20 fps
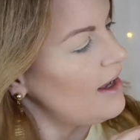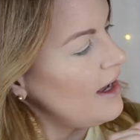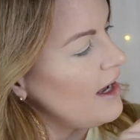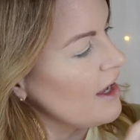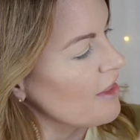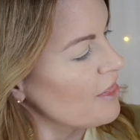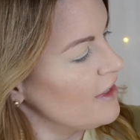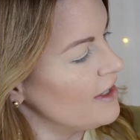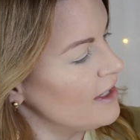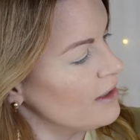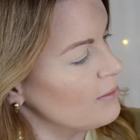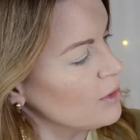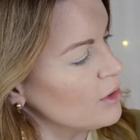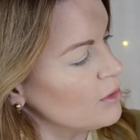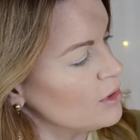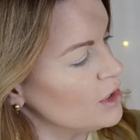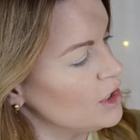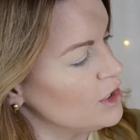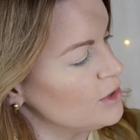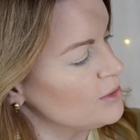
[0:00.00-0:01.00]
I think I'm
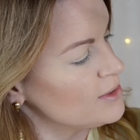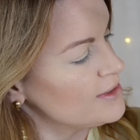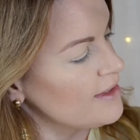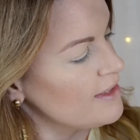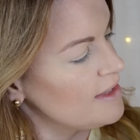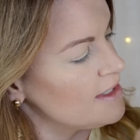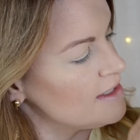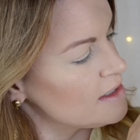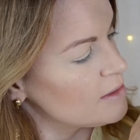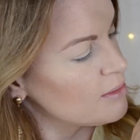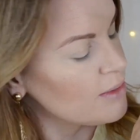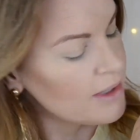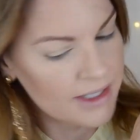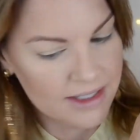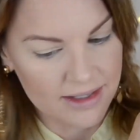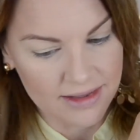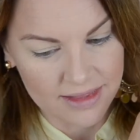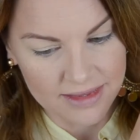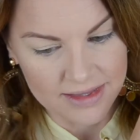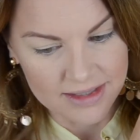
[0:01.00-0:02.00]
going to use this
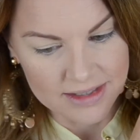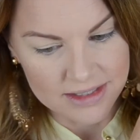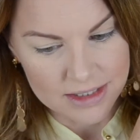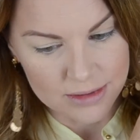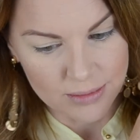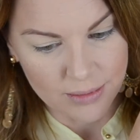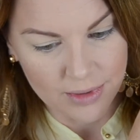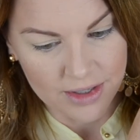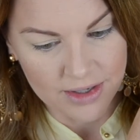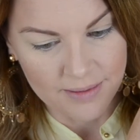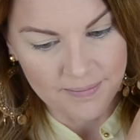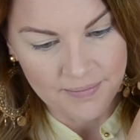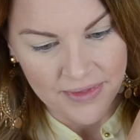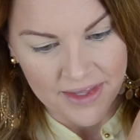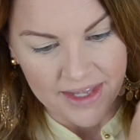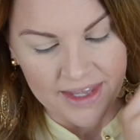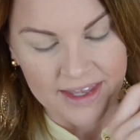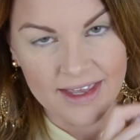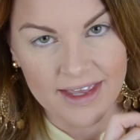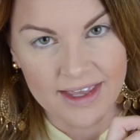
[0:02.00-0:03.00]
one and this one.
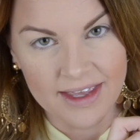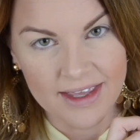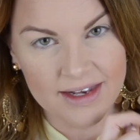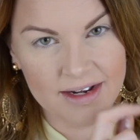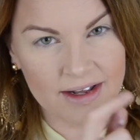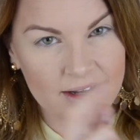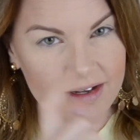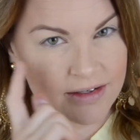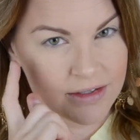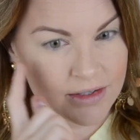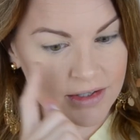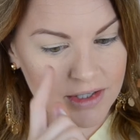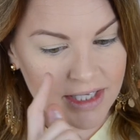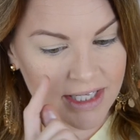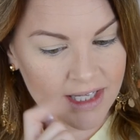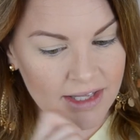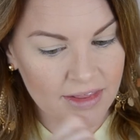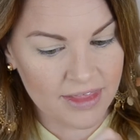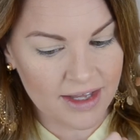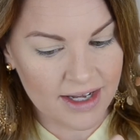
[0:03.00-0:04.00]
And
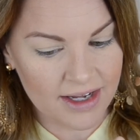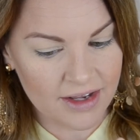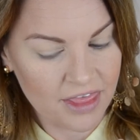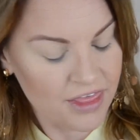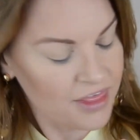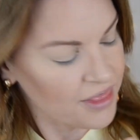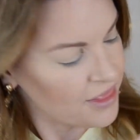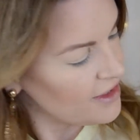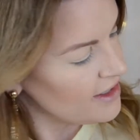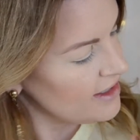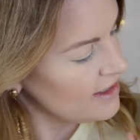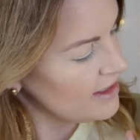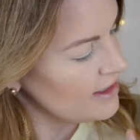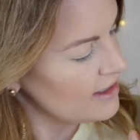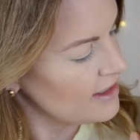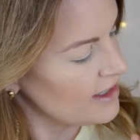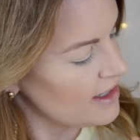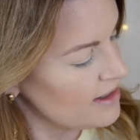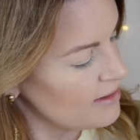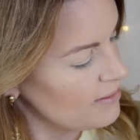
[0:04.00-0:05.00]
underneath, I
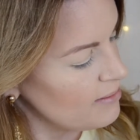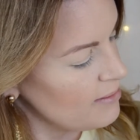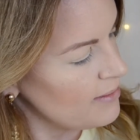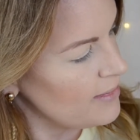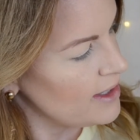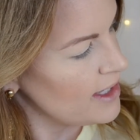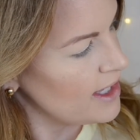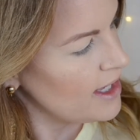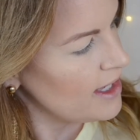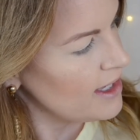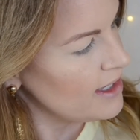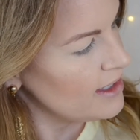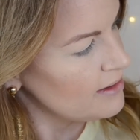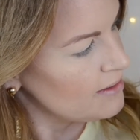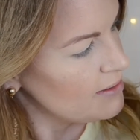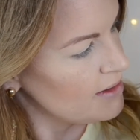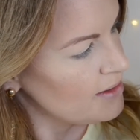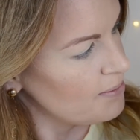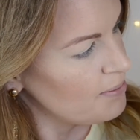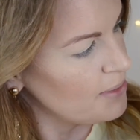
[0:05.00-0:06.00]
think I may
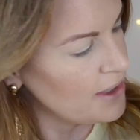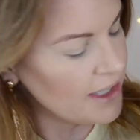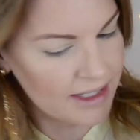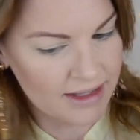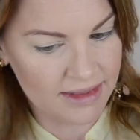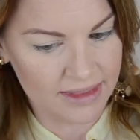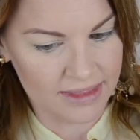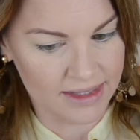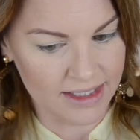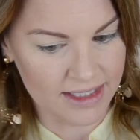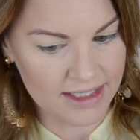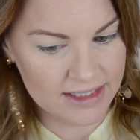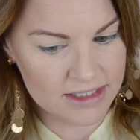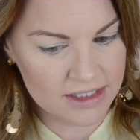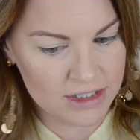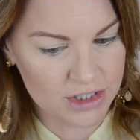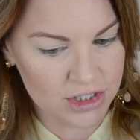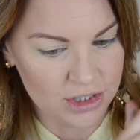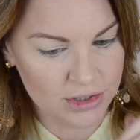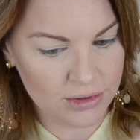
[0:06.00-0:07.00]
pick
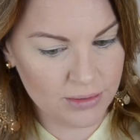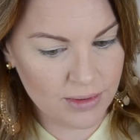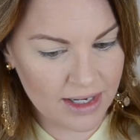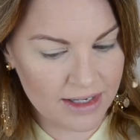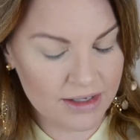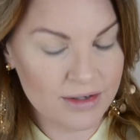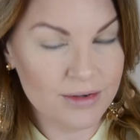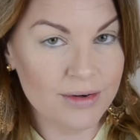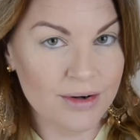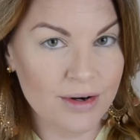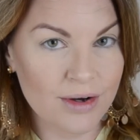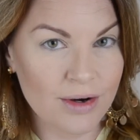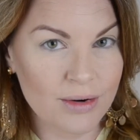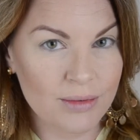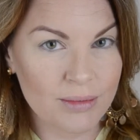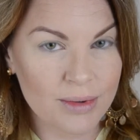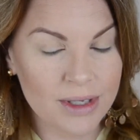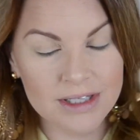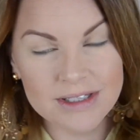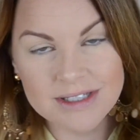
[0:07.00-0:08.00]
these two. I don't know.
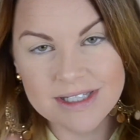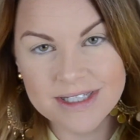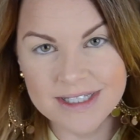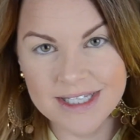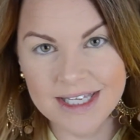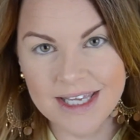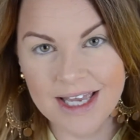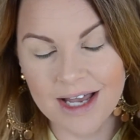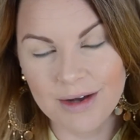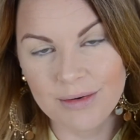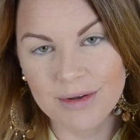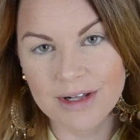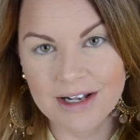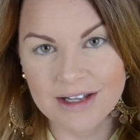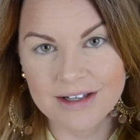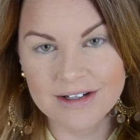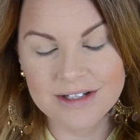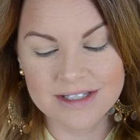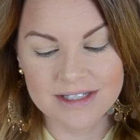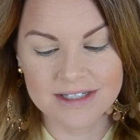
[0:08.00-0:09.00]
We'll see how it
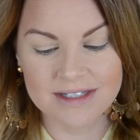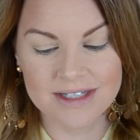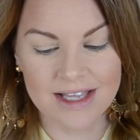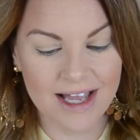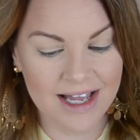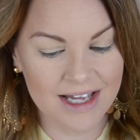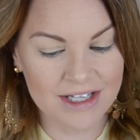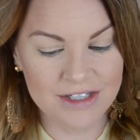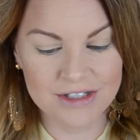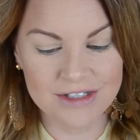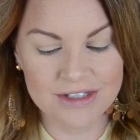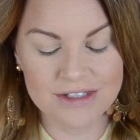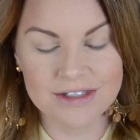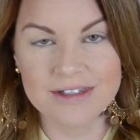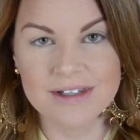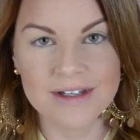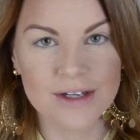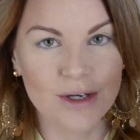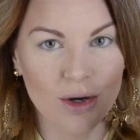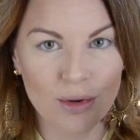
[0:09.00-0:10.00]
looks. I
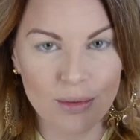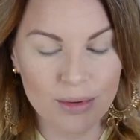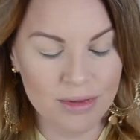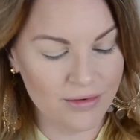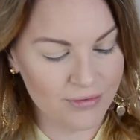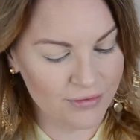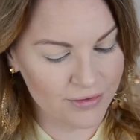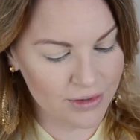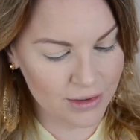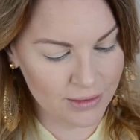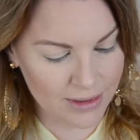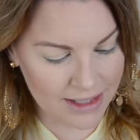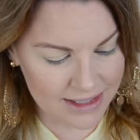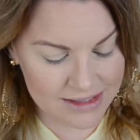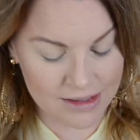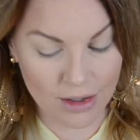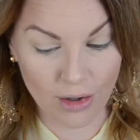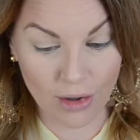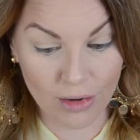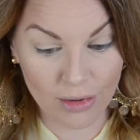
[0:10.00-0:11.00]
just go with the flow
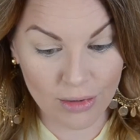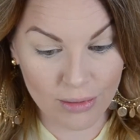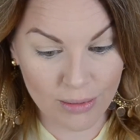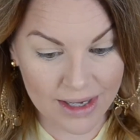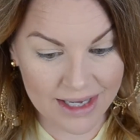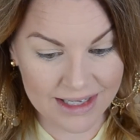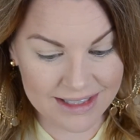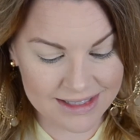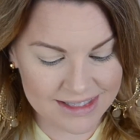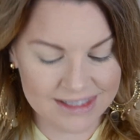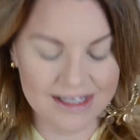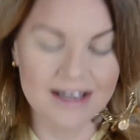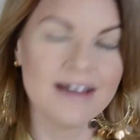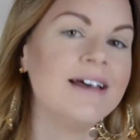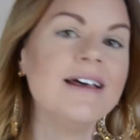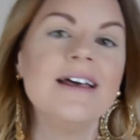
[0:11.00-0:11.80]
as always.